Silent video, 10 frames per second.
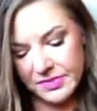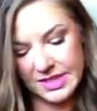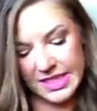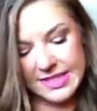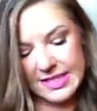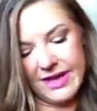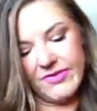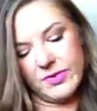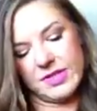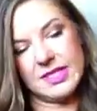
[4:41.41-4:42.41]
this,
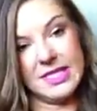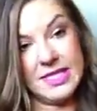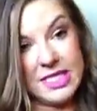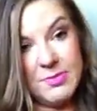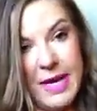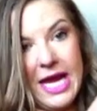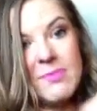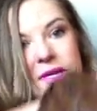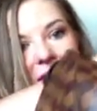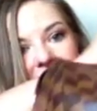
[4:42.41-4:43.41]
everyone sees this bag,
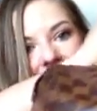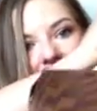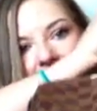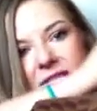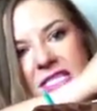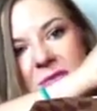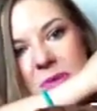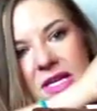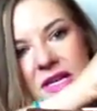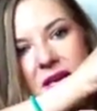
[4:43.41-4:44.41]
but this is the
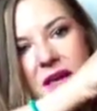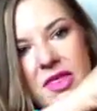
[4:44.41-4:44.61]
Speedy